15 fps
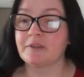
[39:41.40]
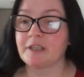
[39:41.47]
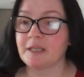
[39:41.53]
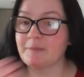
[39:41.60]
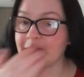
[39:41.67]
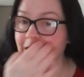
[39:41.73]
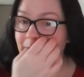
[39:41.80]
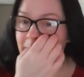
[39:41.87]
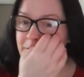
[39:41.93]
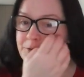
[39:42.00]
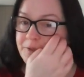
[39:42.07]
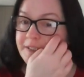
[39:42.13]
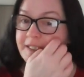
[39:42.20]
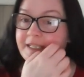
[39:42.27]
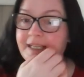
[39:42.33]
let me do
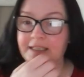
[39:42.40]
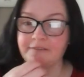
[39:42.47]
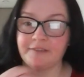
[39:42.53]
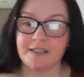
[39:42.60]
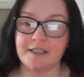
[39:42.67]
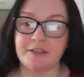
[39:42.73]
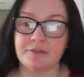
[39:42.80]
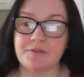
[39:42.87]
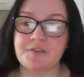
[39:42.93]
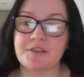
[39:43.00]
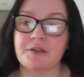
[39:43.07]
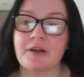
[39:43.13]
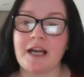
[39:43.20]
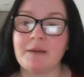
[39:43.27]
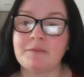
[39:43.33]
it again with you.
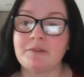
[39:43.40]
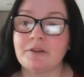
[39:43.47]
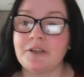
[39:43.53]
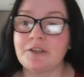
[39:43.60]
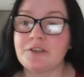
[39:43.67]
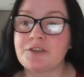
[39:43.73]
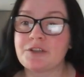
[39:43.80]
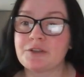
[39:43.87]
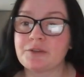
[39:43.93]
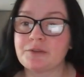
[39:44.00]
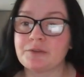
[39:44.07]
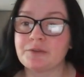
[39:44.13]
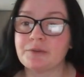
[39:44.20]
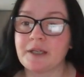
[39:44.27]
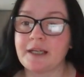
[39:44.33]
So I'm going
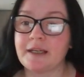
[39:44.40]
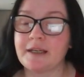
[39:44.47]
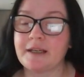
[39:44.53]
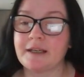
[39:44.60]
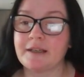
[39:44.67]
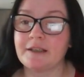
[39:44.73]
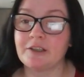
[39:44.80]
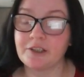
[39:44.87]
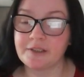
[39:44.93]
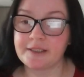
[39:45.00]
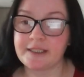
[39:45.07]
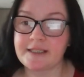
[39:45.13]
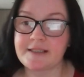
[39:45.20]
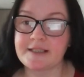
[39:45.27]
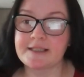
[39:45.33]
to
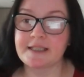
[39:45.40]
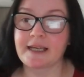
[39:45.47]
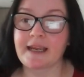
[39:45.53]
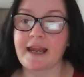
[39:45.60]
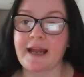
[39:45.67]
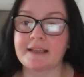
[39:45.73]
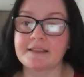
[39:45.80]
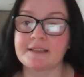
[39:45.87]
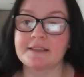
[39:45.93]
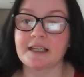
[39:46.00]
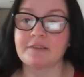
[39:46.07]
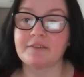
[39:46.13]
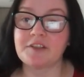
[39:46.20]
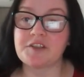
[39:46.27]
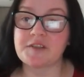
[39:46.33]
this is the cat
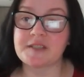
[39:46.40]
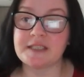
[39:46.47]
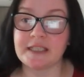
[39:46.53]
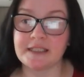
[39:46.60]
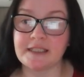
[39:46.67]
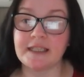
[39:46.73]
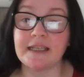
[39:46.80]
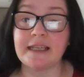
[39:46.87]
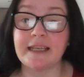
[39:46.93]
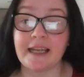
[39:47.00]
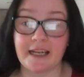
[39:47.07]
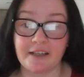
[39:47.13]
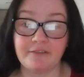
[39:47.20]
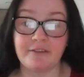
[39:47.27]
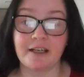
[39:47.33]
that we just did in
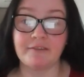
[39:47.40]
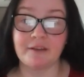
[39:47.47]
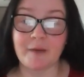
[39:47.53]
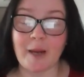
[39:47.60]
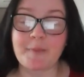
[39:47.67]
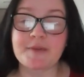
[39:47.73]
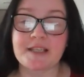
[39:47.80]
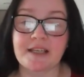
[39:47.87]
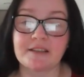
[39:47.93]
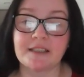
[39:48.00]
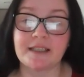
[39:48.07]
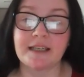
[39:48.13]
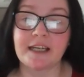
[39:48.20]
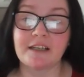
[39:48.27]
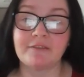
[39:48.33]
Canva. We've upscaled
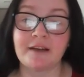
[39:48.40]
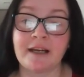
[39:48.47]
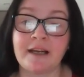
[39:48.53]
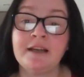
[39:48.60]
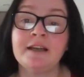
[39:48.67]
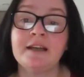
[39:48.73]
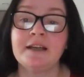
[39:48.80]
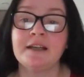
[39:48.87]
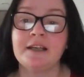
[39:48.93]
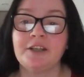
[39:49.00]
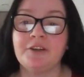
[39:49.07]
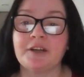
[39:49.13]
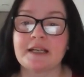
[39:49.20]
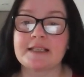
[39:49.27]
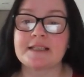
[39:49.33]
in Canva.
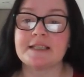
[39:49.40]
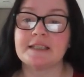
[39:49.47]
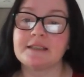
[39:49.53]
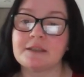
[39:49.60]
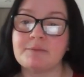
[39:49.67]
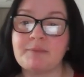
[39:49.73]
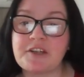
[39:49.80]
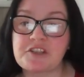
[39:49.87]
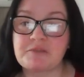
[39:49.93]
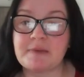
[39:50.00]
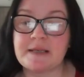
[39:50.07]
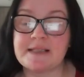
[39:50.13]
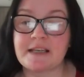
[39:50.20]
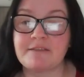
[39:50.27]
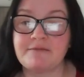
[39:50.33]
You can see the
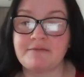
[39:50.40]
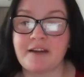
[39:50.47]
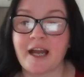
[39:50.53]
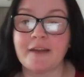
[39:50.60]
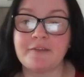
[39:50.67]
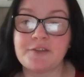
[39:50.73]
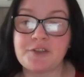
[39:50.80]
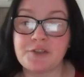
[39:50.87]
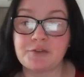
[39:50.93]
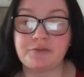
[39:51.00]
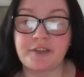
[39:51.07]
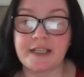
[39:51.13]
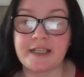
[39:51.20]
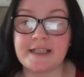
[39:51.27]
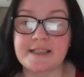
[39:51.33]
measurements are
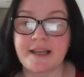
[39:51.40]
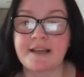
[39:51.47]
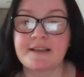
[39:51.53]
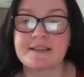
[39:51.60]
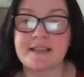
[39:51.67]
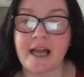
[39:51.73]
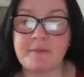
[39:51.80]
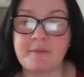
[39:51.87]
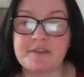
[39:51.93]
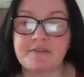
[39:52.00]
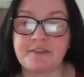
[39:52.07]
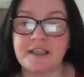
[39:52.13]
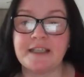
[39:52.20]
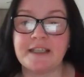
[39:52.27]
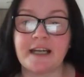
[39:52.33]
5236 times
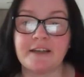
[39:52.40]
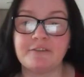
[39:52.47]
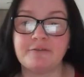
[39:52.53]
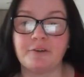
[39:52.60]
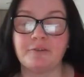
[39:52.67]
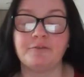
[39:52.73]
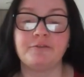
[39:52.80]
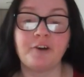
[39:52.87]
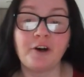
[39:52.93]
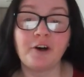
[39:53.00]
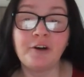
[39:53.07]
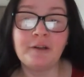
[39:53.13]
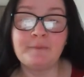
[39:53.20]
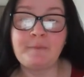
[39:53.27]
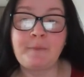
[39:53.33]
3944.
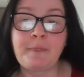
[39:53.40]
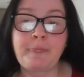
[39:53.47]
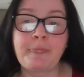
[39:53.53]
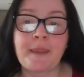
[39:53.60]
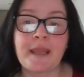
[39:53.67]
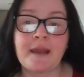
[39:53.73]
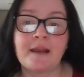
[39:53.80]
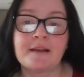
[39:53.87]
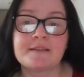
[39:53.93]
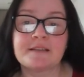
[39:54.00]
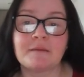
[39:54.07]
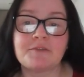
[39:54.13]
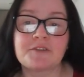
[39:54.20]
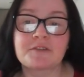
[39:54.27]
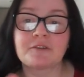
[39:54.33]
So
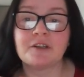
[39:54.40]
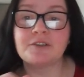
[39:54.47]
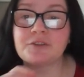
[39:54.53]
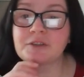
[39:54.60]
I'm just going to